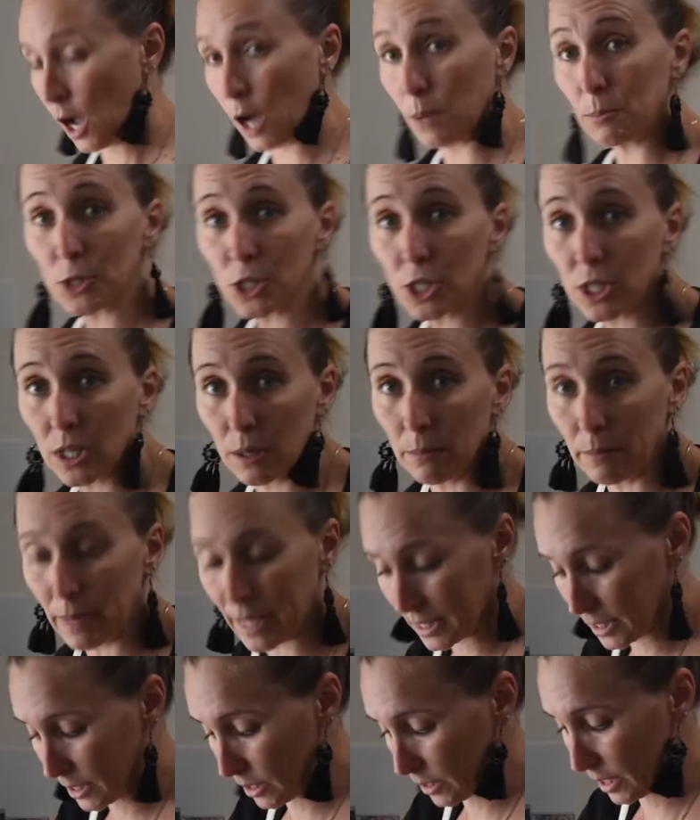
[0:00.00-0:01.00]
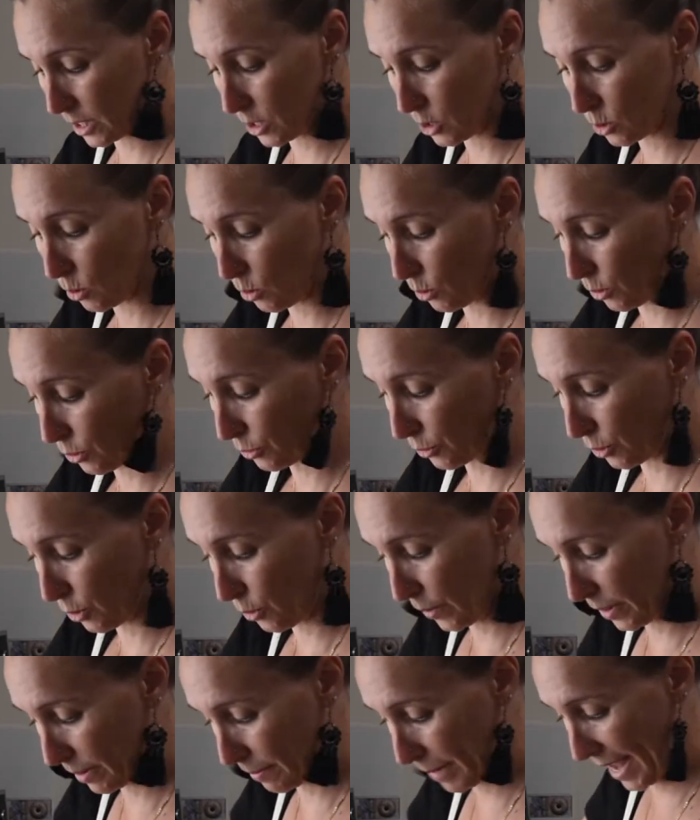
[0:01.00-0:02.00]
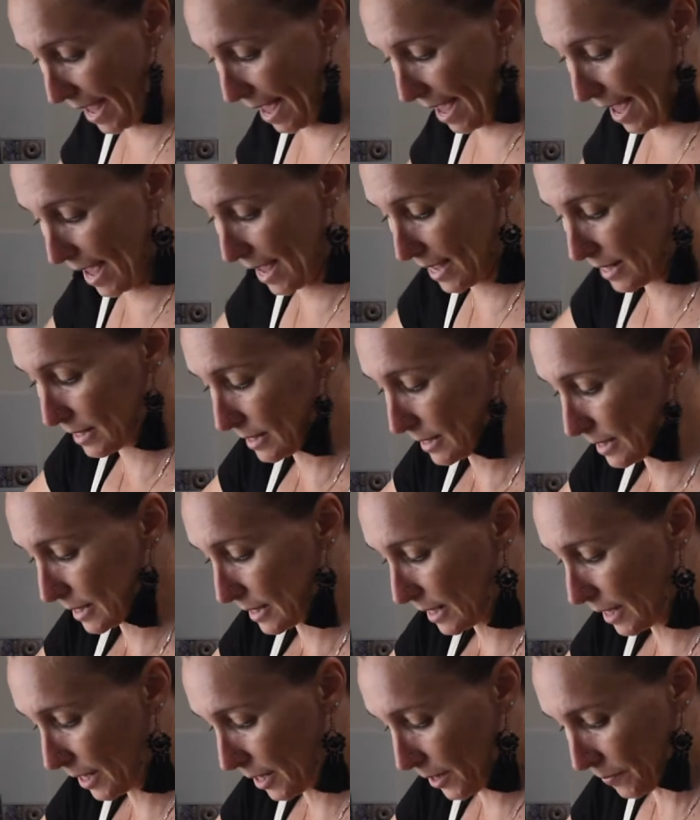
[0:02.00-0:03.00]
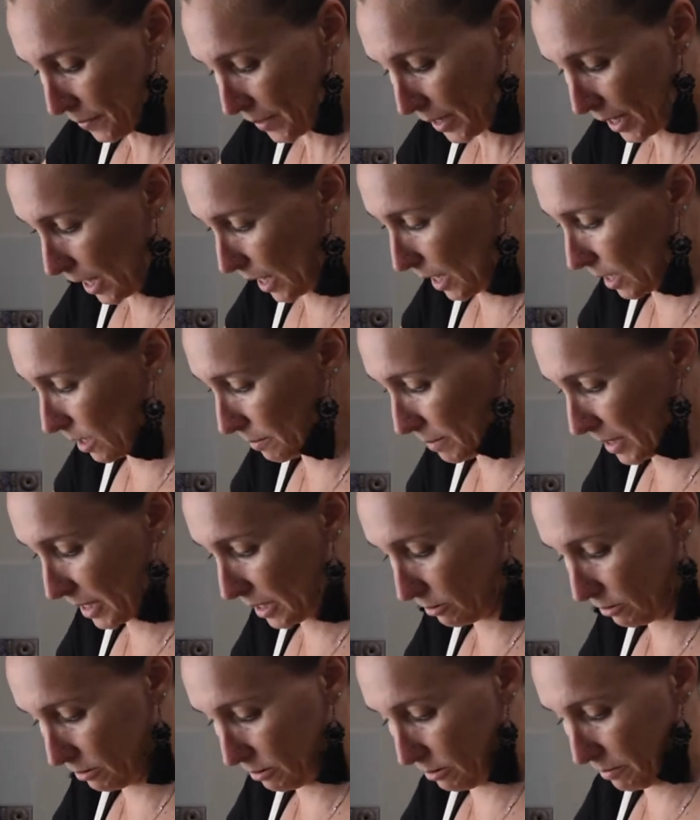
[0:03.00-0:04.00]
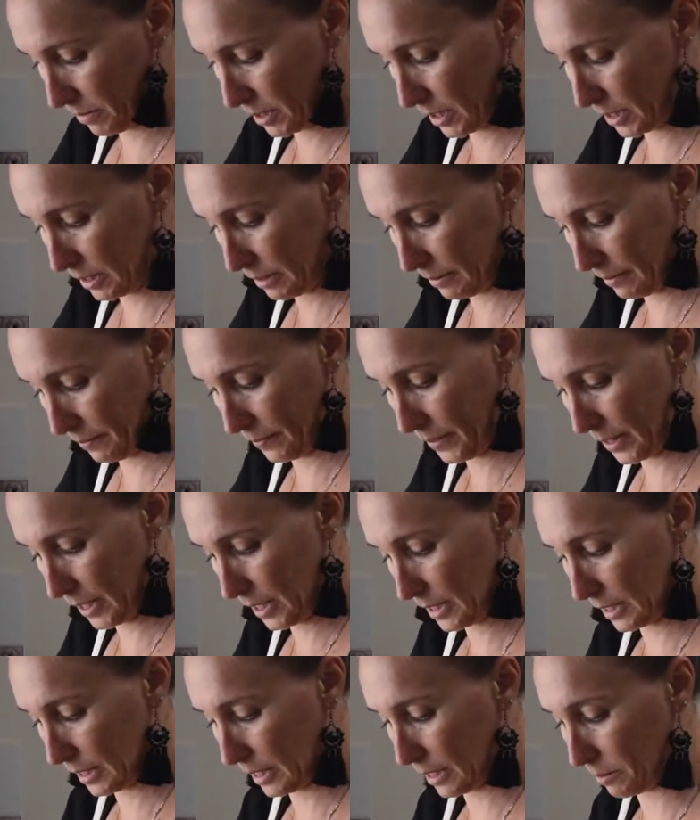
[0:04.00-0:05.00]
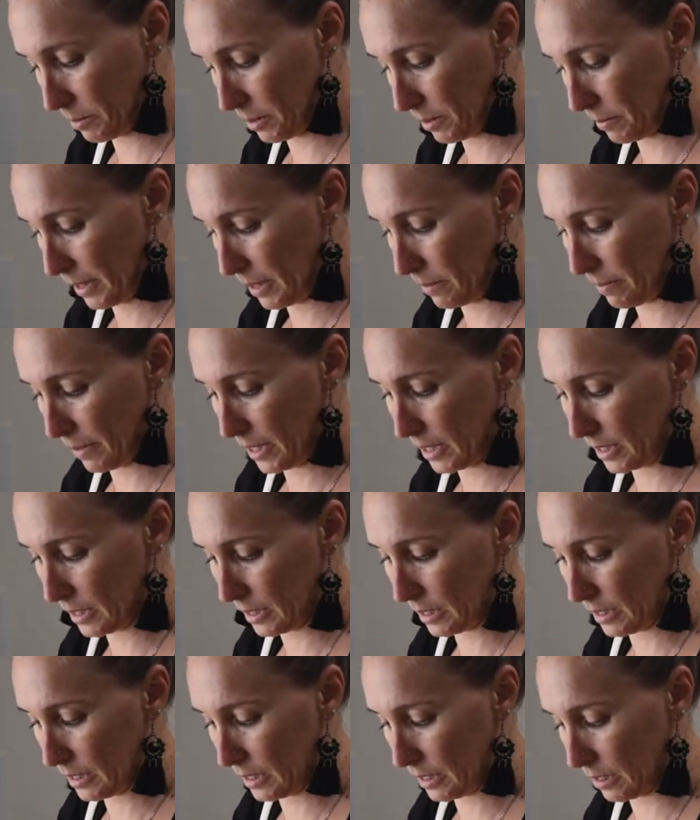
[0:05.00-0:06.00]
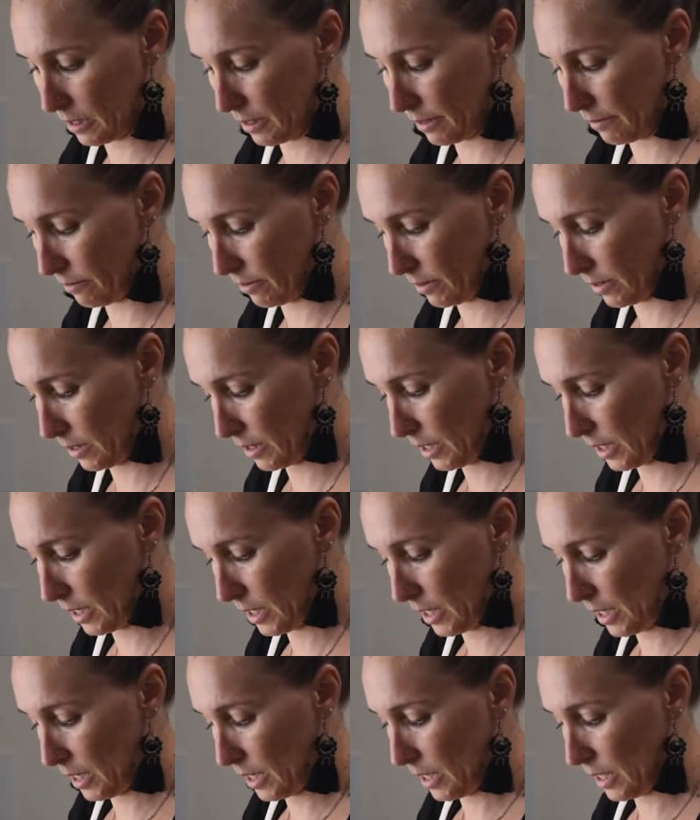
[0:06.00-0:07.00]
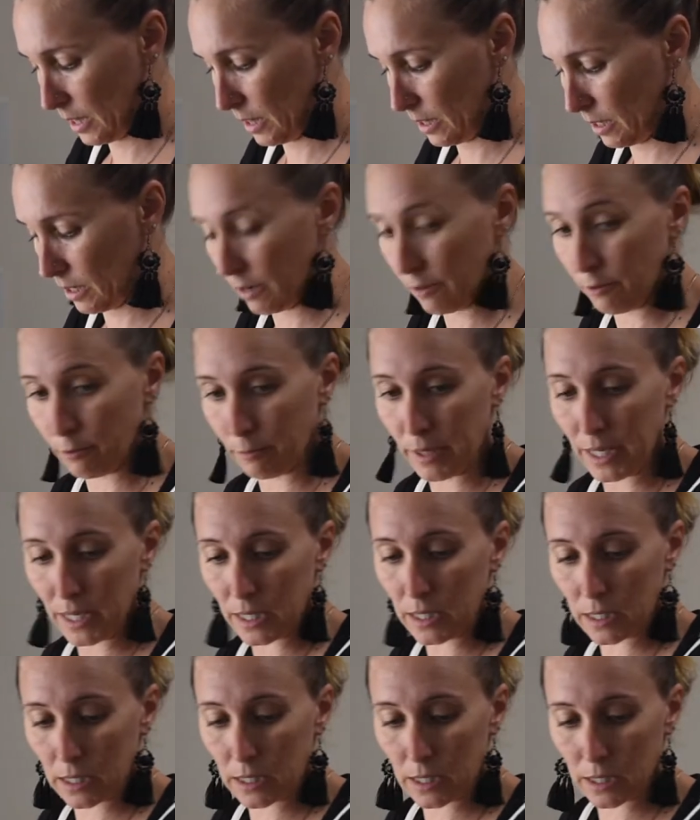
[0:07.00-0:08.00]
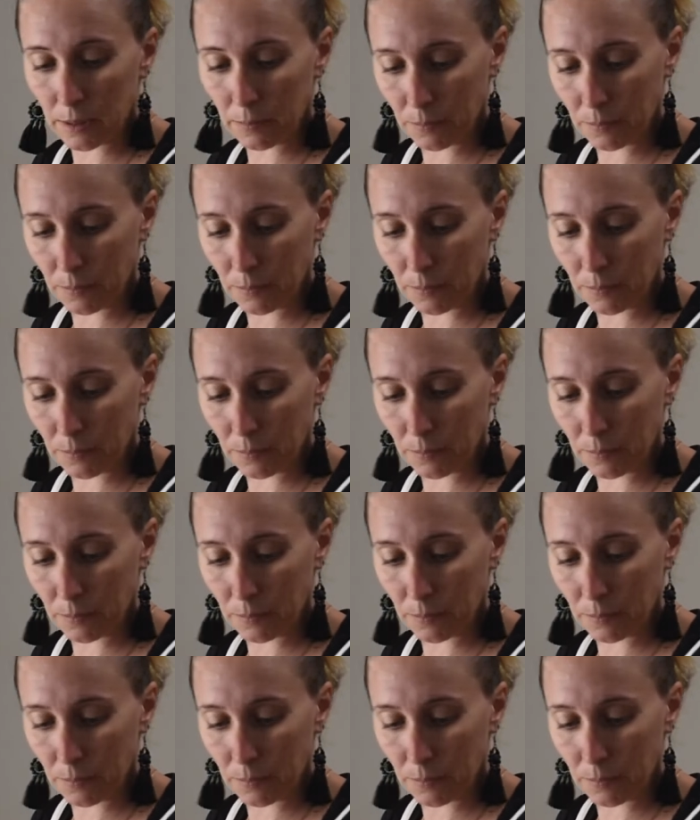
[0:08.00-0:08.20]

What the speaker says: just going to mix this all through with my hands. And I'm going to, oops, here's a couple of big pieces that I've missed.